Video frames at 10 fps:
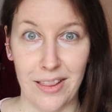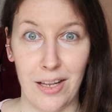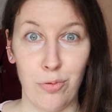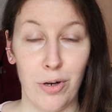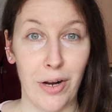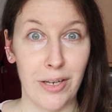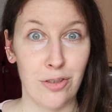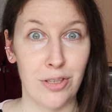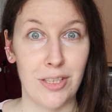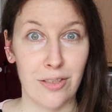that we're going
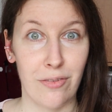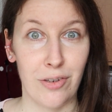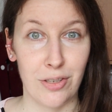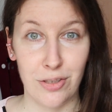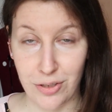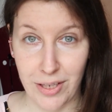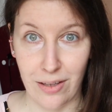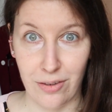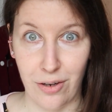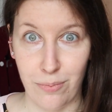to discover
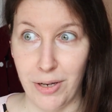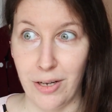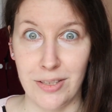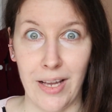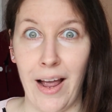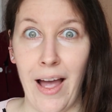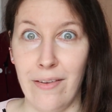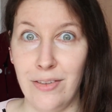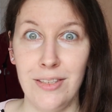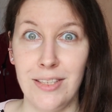together because I
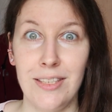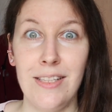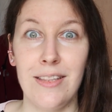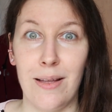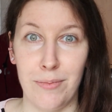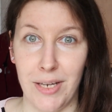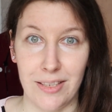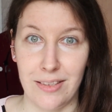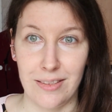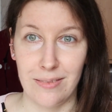haven't seen them yet.